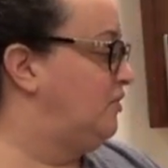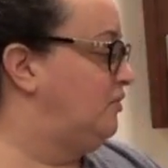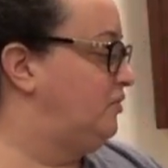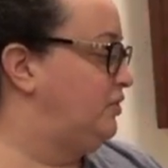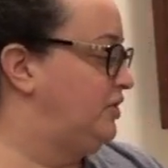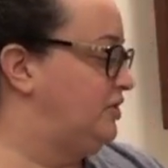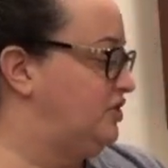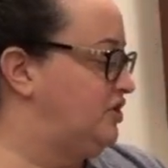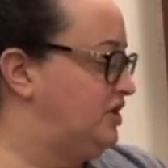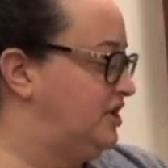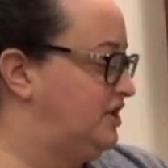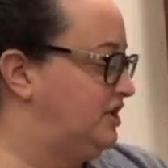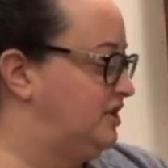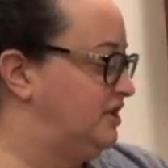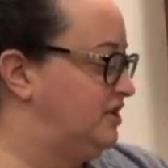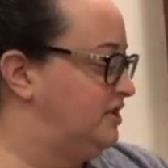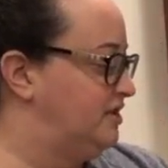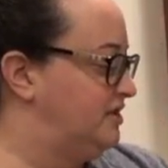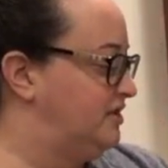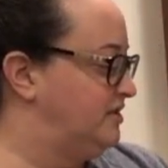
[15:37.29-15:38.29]
which
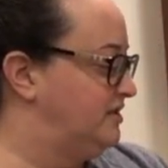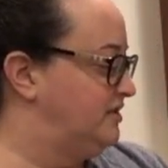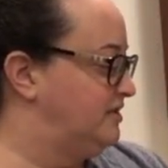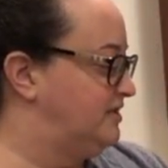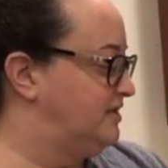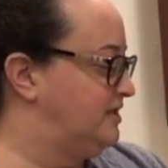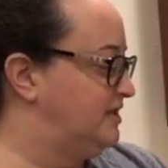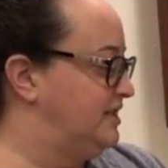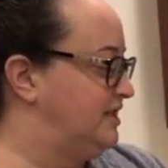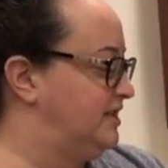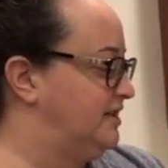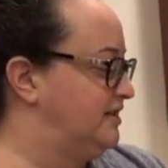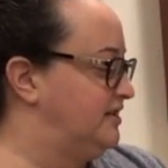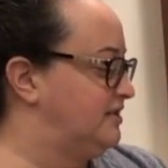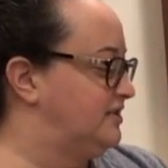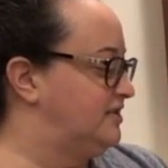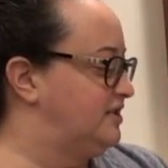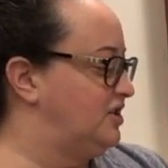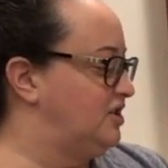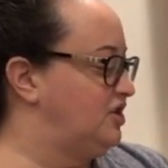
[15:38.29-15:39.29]
is this